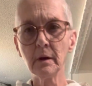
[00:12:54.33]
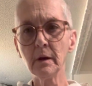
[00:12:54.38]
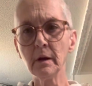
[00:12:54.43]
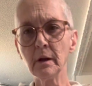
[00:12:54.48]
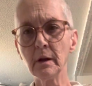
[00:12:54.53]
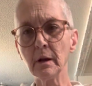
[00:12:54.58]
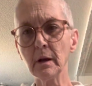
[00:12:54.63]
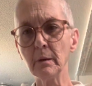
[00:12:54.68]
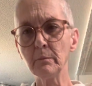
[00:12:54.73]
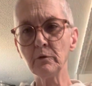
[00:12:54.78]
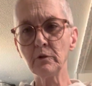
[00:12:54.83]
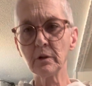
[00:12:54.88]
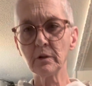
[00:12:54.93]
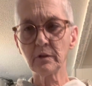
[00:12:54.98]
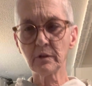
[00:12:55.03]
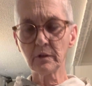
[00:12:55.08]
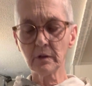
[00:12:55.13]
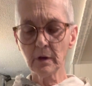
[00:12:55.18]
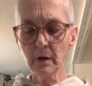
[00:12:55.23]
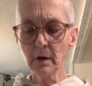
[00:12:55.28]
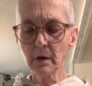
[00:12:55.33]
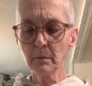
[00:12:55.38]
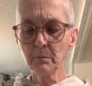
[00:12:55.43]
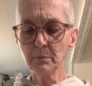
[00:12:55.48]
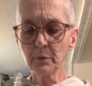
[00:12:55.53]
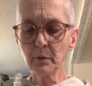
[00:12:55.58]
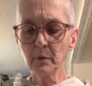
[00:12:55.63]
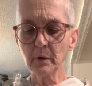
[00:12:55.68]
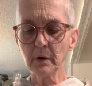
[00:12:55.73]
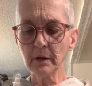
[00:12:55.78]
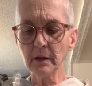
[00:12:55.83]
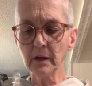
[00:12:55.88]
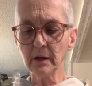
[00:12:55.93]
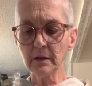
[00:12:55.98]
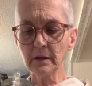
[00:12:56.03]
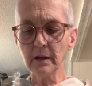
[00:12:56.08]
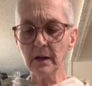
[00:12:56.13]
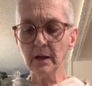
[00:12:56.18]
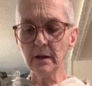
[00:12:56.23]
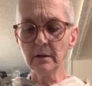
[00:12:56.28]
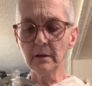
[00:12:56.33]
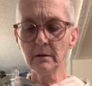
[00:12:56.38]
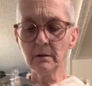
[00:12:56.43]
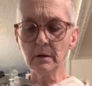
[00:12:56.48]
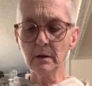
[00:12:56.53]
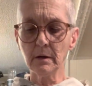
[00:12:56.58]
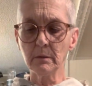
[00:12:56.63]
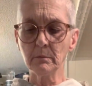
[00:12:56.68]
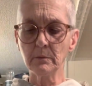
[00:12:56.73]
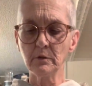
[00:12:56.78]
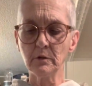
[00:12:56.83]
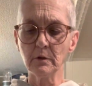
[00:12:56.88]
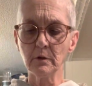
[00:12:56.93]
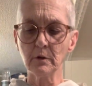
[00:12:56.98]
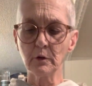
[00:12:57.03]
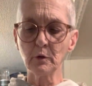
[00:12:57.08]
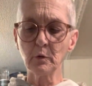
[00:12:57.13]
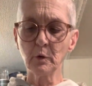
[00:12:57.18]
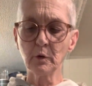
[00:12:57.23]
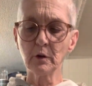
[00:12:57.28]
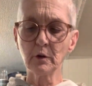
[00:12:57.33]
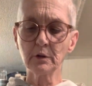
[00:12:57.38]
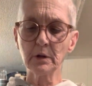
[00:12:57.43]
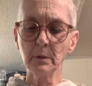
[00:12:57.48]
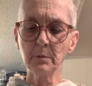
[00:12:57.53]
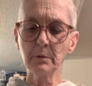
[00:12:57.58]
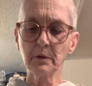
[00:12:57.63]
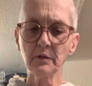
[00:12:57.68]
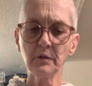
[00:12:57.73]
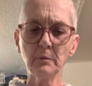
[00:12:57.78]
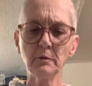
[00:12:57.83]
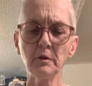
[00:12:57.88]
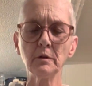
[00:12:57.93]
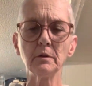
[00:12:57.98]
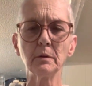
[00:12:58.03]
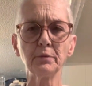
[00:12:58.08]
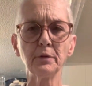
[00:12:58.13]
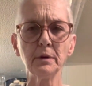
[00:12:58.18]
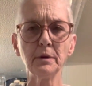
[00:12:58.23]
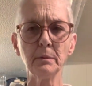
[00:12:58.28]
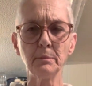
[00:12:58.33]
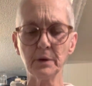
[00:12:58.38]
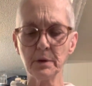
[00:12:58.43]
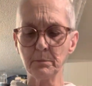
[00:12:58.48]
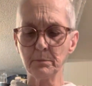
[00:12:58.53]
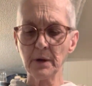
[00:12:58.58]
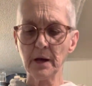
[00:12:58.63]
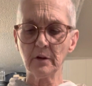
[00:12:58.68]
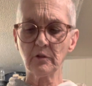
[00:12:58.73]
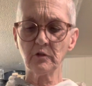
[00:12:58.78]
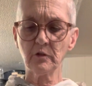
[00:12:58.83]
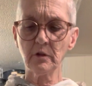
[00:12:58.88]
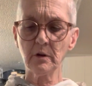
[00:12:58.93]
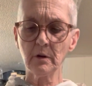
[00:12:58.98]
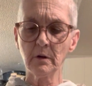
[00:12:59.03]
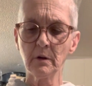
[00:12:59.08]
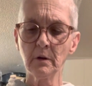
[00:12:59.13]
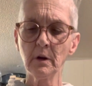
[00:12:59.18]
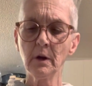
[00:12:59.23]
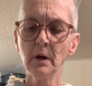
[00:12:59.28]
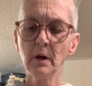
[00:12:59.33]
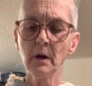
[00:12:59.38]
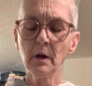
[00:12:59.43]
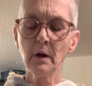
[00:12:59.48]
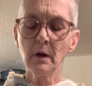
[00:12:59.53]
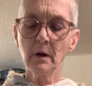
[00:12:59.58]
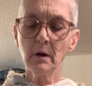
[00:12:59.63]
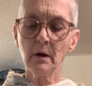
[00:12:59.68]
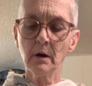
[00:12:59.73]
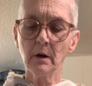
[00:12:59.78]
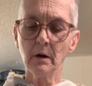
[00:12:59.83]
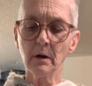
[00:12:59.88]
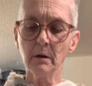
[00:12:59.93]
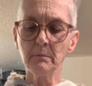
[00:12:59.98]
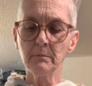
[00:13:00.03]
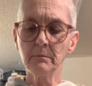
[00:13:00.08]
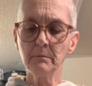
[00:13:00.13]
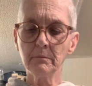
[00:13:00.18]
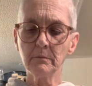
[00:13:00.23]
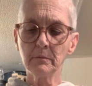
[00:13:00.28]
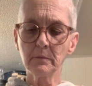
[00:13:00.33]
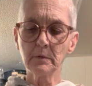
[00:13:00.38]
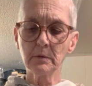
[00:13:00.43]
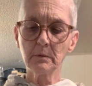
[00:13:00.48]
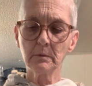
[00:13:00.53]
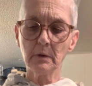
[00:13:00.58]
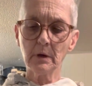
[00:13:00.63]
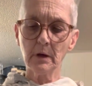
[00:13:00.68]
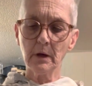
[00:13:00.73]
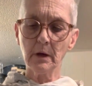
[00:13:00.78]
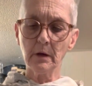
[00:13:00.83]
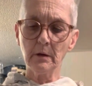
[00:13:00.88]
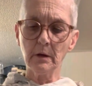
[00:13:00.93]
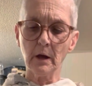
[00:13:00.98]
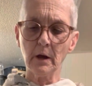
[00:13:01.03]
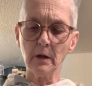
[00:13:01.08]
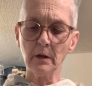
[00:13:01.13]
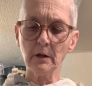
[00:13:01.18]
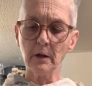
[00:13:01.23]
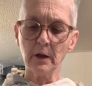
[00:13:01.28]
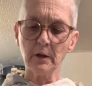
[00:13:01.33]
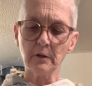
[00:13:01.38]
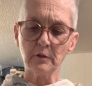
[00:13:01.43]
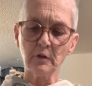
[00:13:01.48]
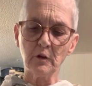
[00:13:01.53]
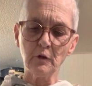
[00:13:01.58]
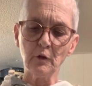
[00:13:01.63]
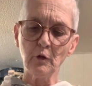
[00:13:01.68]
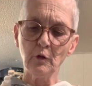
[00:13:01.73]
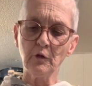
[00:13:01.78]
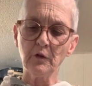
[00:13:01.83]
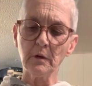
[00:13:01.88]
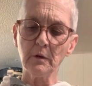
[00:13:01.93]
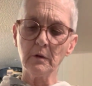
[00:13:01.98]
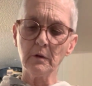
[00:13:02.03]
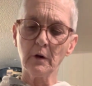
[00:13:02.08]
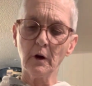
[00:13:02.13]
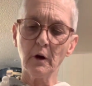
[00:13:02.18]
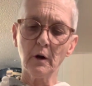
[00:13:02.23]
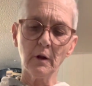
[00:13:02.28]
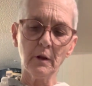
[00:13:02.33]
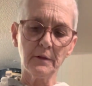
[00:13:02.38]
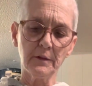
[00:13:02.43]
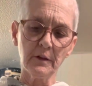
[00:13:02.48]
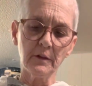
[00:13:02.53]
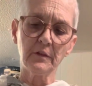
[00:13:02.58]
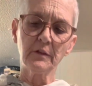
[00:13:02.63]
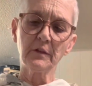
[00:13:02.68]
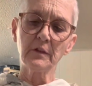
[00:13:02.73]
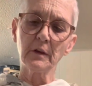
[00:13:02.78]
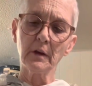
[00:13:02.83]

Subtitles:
And I'm just pouring again. I'm doing a 1/4 cup because I'm doing a pretty big batch here. I like to use it all this.